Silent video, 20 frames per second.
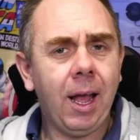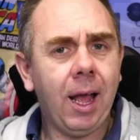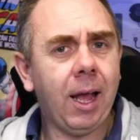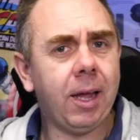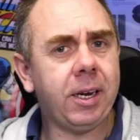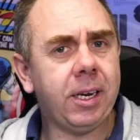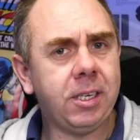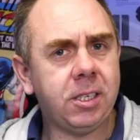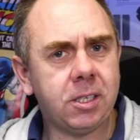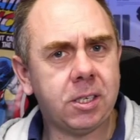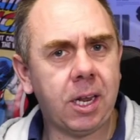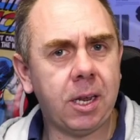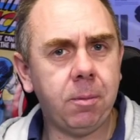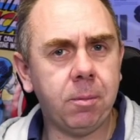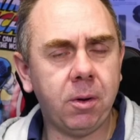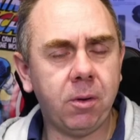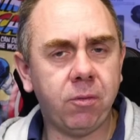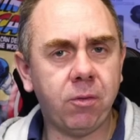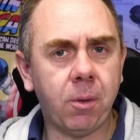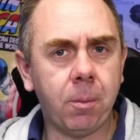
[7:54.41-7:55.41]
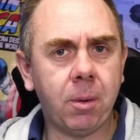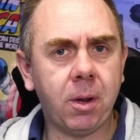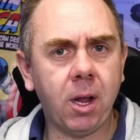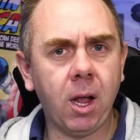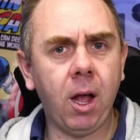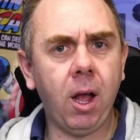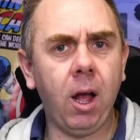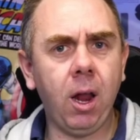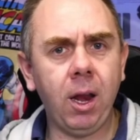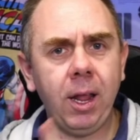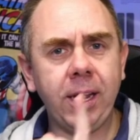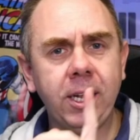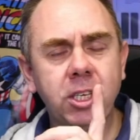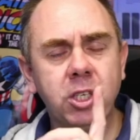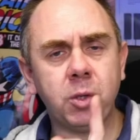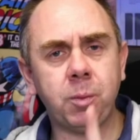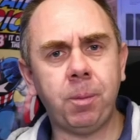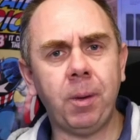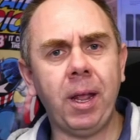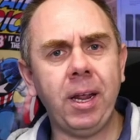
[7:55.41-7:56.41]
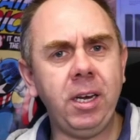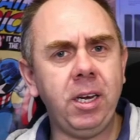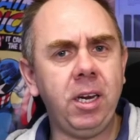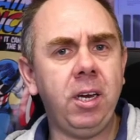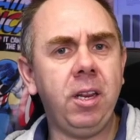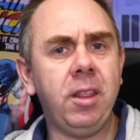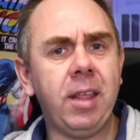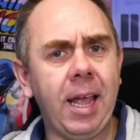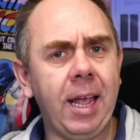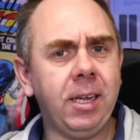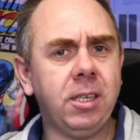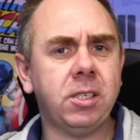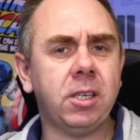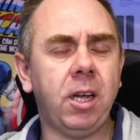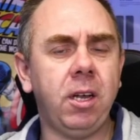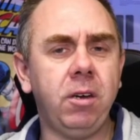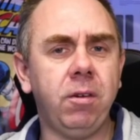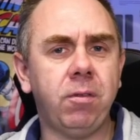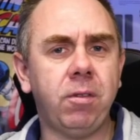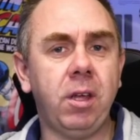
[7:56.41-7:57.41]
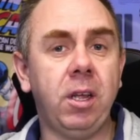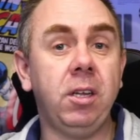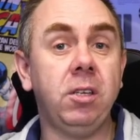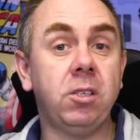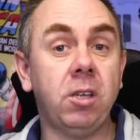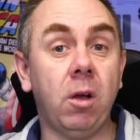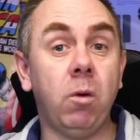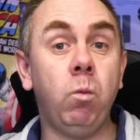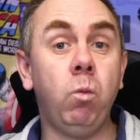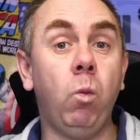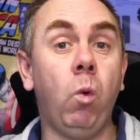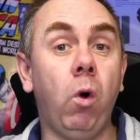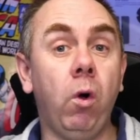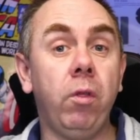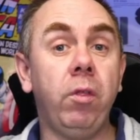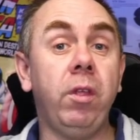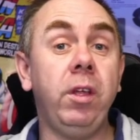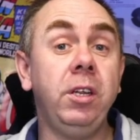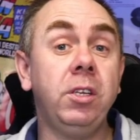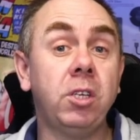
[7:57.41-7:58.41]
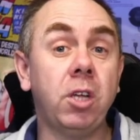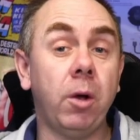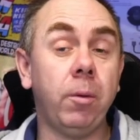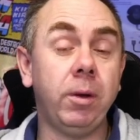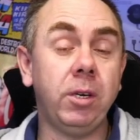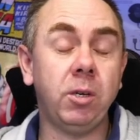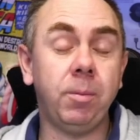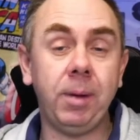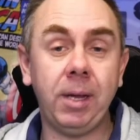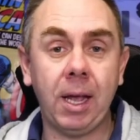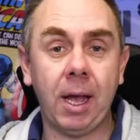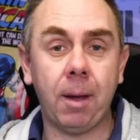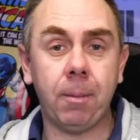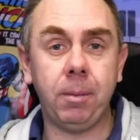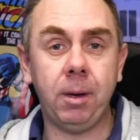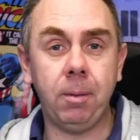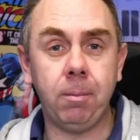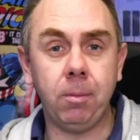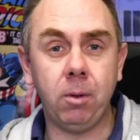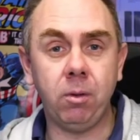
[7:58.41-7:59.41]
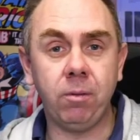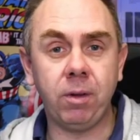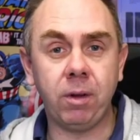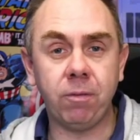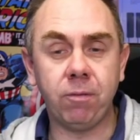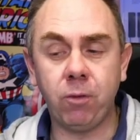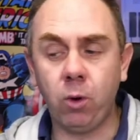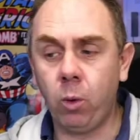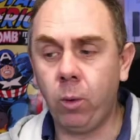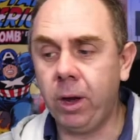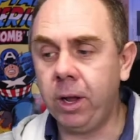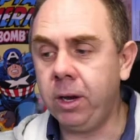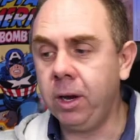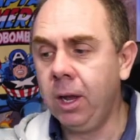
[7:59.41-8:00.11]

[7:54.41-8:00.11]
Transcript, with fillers: had a statement from Carl explaining their side of things and what is going to be happening moving forward.